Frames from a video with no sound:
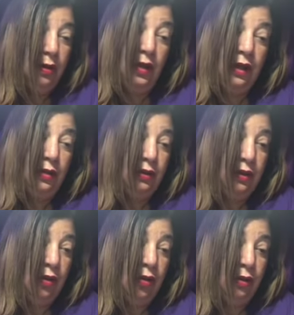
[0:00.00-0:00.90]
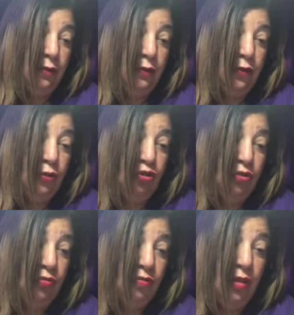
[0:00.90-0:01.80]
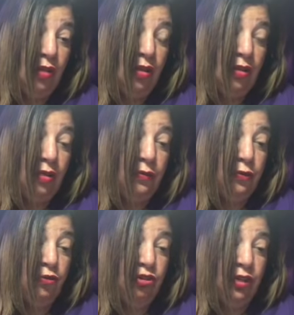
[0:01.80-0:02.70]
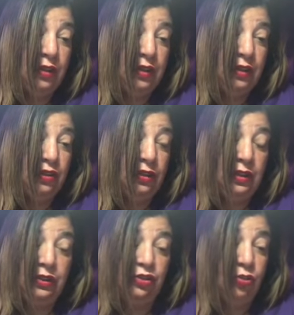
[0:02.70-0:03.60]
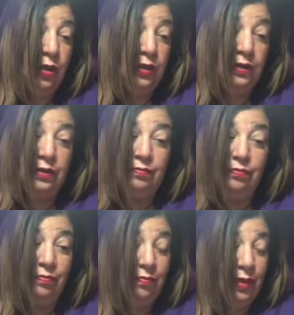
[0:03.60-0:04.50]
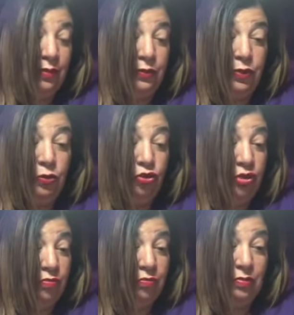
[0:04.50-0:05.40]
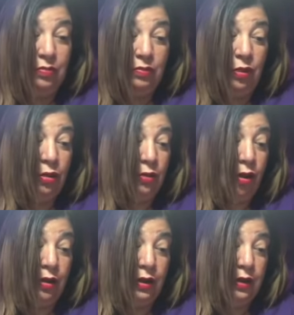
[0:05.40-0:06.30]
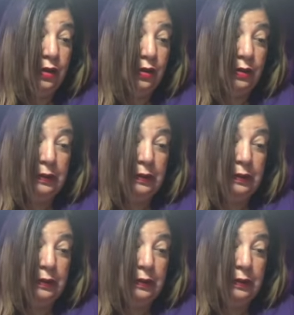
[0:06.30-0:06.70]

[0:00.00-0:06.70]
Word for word: Yeah, a lot of confusion. A lot of confusion. Not seeing things straight. Confusion. Not talking.